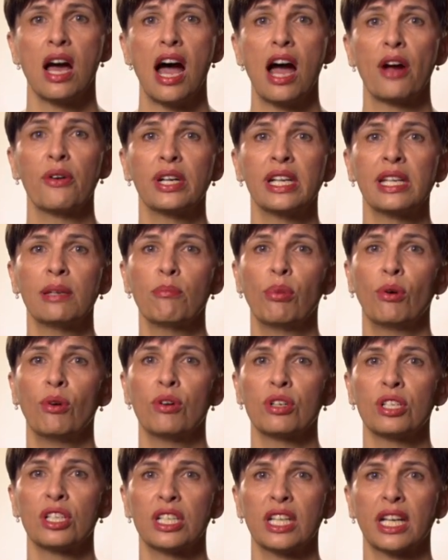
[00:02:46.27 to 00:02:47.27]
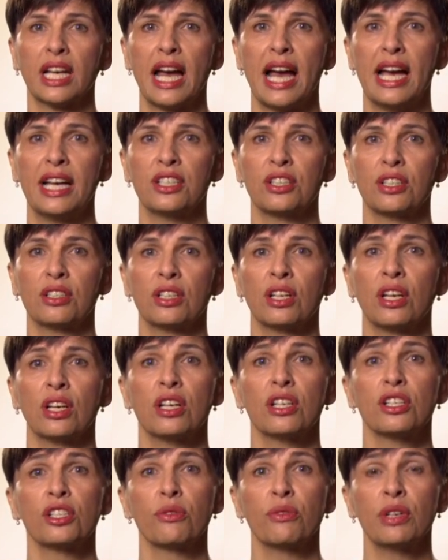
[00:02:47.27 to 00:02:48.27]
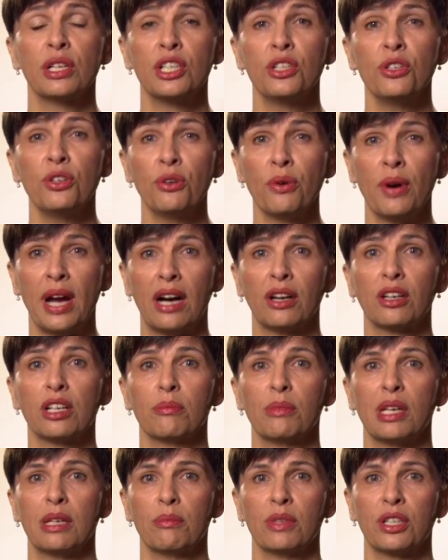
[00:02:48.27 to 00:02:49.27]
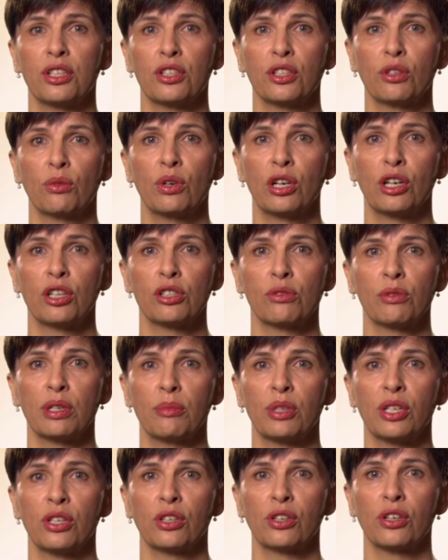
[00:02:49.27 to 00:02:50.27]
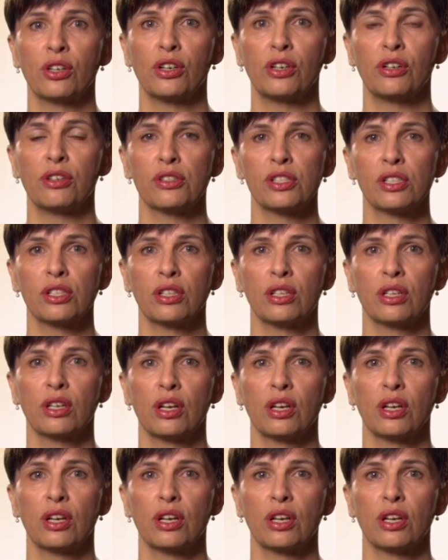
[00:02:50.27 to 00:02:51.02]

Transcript: are an important occasion to renew our commitment to the world's women and girls.